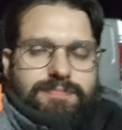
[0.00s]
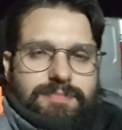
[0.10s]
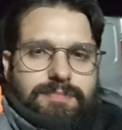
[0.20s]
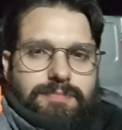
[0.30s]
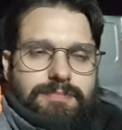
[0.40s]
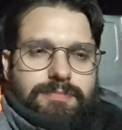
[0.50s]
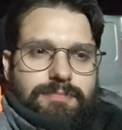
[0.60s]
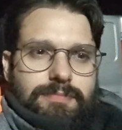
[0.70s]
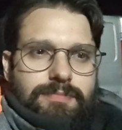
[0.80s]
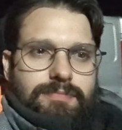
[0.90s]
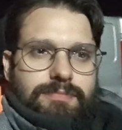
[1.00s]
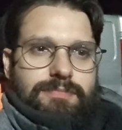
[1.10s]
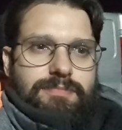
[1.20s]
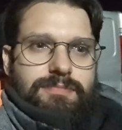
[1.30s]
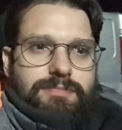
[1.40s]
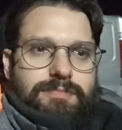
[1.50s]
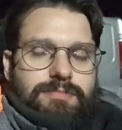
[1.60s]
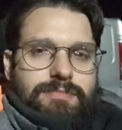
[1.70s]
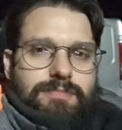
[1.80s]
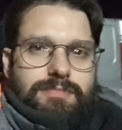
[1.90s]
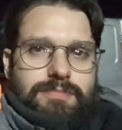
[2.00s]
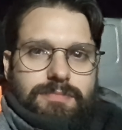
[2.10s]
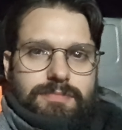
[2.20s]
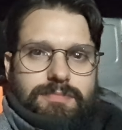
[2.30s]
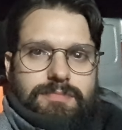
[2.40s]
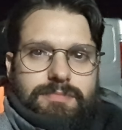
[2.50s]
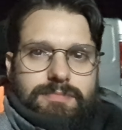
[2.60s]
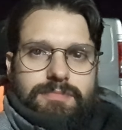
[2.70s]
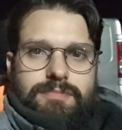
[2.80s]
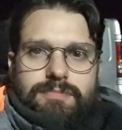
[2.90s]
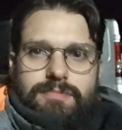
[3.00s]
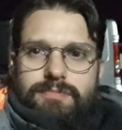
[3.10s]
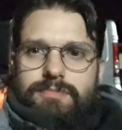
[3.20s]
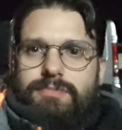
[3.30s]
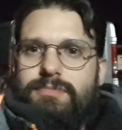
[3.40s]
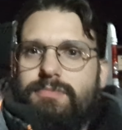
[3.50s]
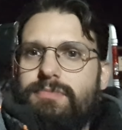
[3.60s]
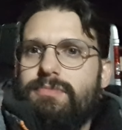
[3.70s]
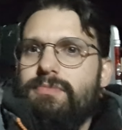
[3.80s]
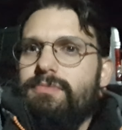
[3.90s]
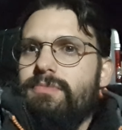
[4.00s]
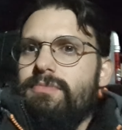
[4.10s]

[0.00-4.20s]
The person shown says nothing.